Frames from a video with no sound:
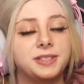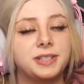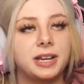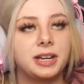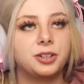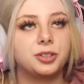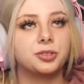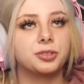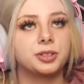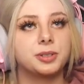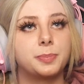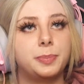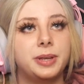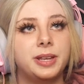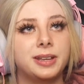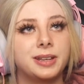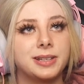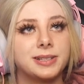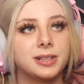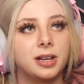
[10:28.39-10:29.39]
dangerous
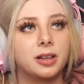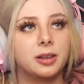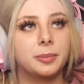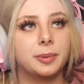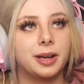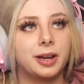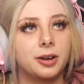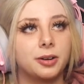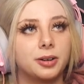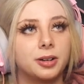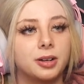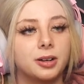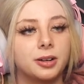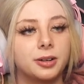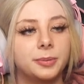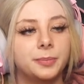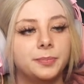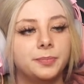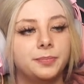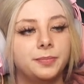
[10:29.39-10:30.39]
pig is all about,
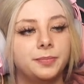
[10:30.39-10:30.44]
huh?